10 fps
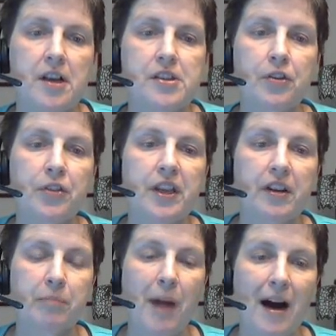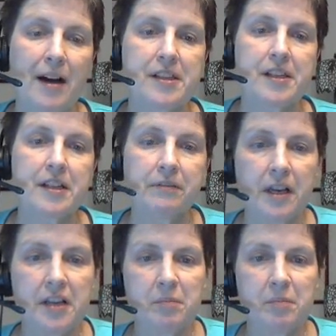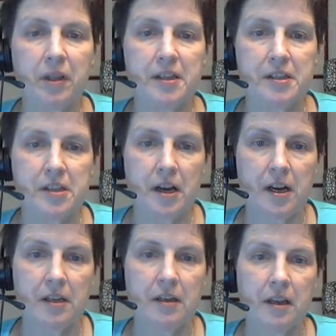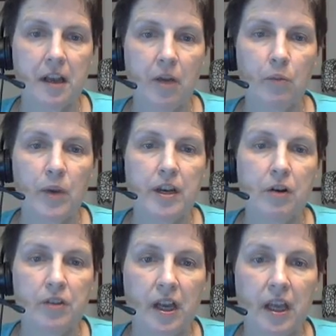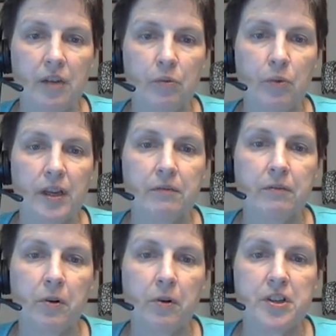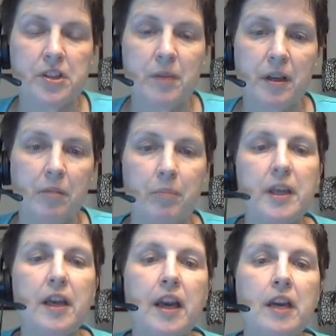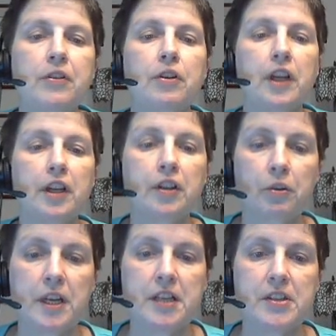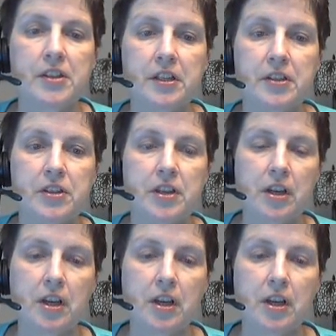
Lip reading: So think of positive as a plus sign, and we know that in reinforcement, behavior increases.